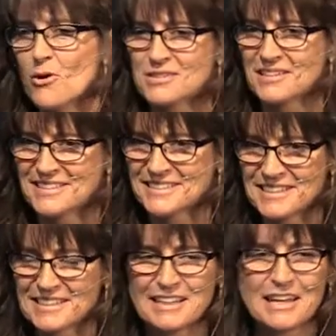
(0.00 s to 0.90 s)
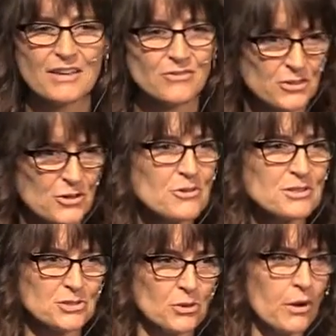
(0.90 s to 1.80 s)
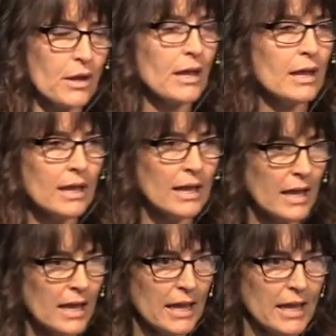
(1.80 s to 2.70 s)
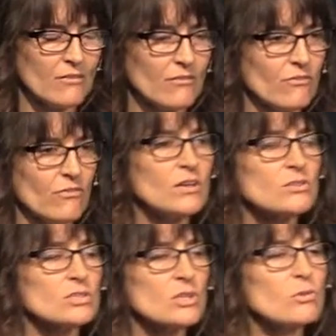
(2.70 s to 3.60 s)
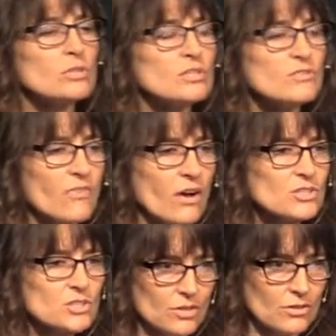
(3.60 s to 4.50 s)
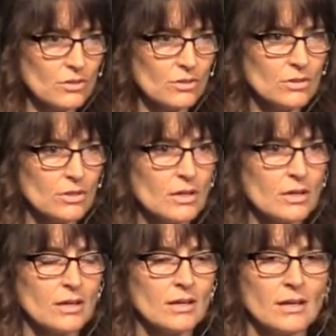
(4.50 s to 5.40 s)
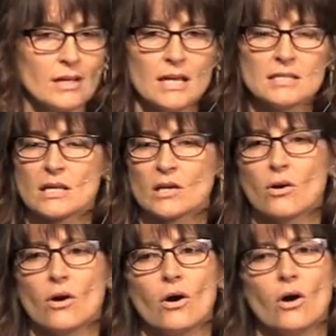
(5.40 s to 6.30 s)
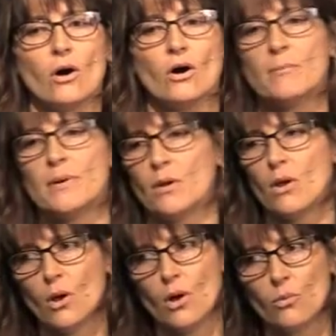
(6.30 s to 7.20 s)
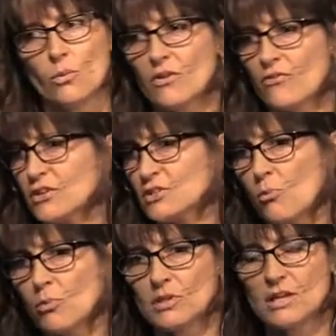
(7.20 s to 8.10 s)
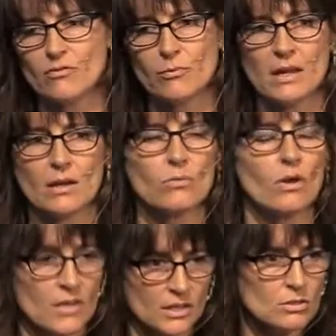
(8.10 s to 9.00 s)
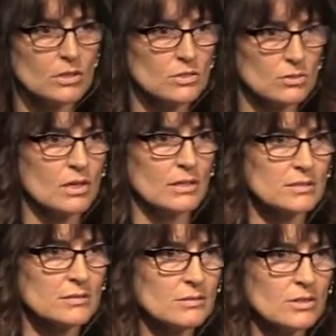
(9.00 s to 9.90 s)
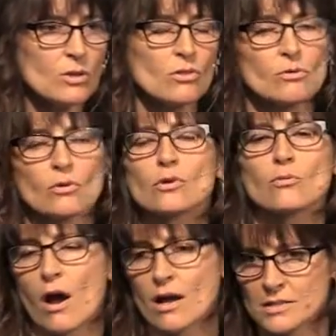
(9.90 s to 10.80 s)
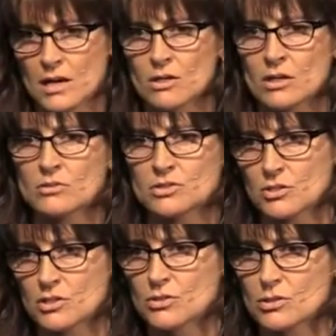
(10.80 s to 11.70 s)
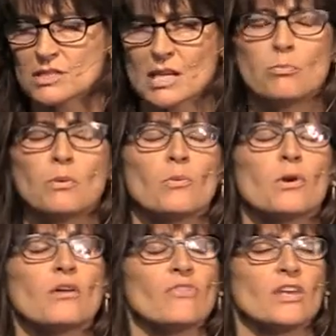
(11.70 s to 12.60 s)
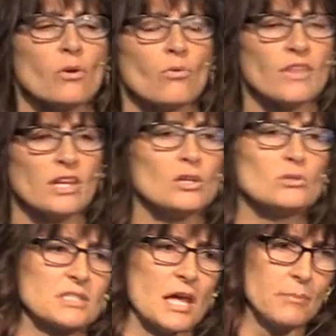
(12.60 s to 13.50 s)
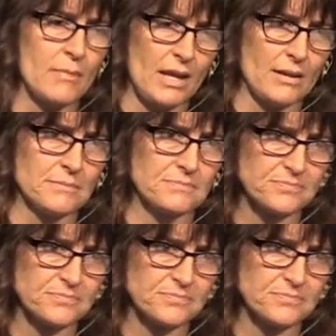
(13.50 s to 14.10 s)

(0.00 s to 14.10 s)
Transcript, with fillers: Moses, if you know the story, feels so dysfunctional. He's like, oh, but what if they don't believe me? Well, then you can do this. You can throw your rod down and it'll turn into a snake. But what if they don't think you sent me?